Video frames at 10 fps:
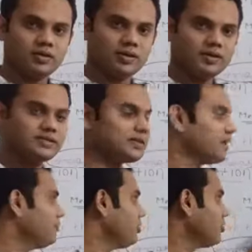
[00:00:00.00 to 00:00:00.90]
each
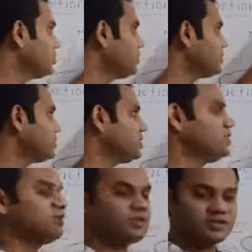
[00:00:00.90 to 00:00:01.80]
and every observation
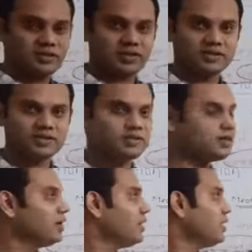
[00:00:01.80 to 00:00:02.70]
into
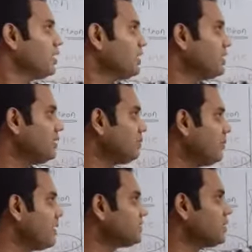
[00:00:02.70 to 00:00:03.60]
consideration, it
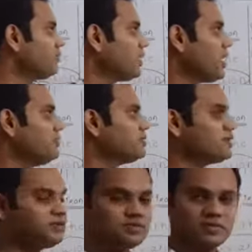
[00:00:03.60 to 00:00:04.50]
may sometimes
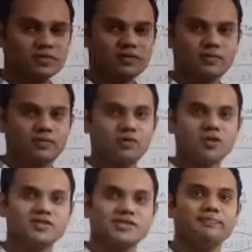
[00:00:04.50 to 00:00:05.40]
give the
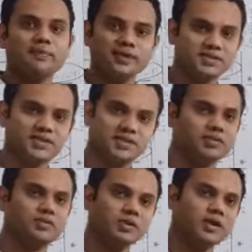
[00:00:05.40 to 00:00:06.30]
false impression.